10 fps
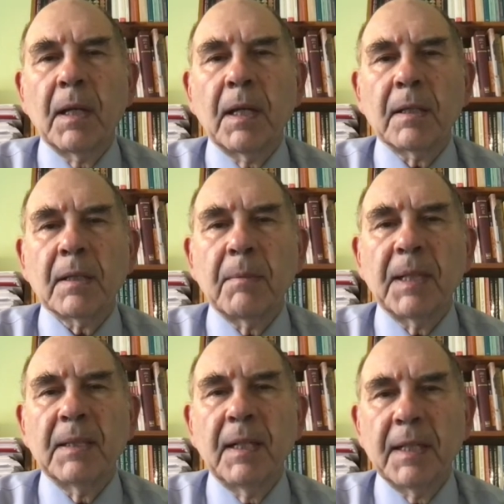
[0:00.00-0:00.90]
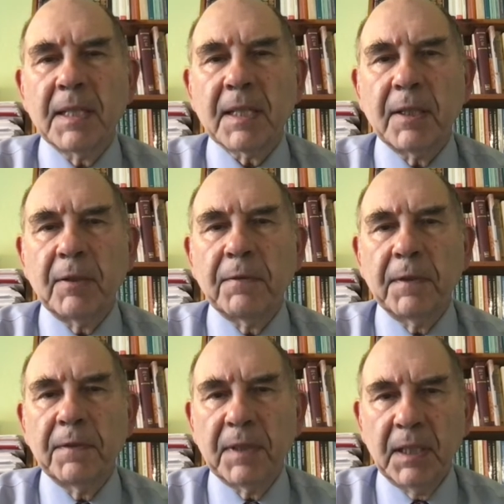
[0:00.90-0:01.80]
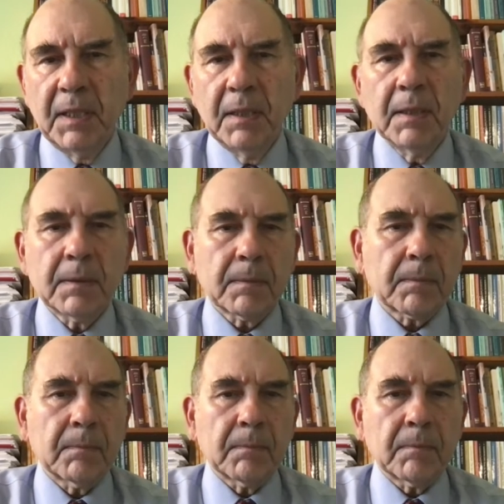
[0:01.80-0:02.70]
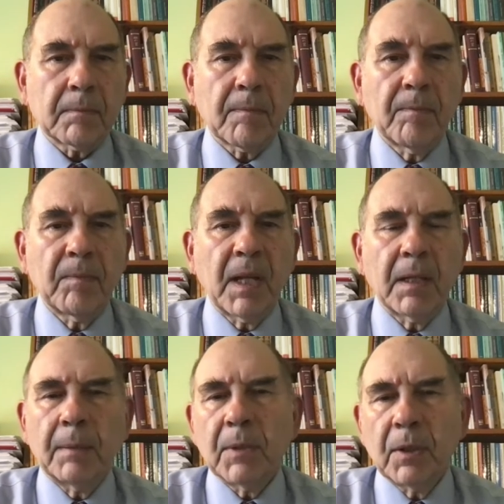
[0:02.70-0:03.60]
has uh, made a list of 15, and I'm not